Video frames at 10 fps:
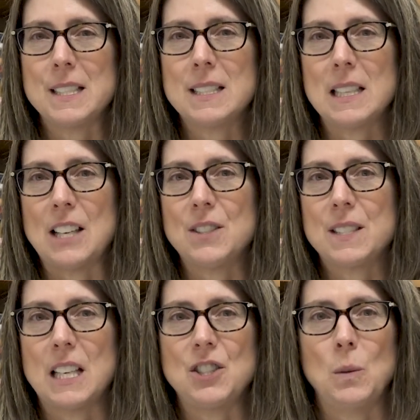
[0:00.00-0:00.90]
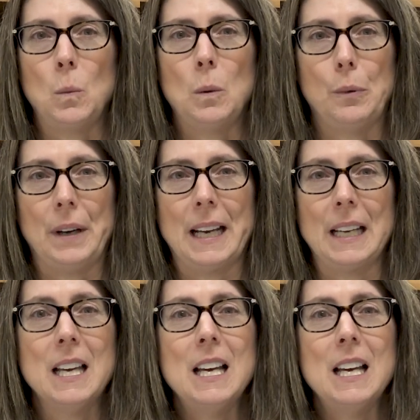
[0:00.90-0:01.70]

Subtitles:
this legislation will bring,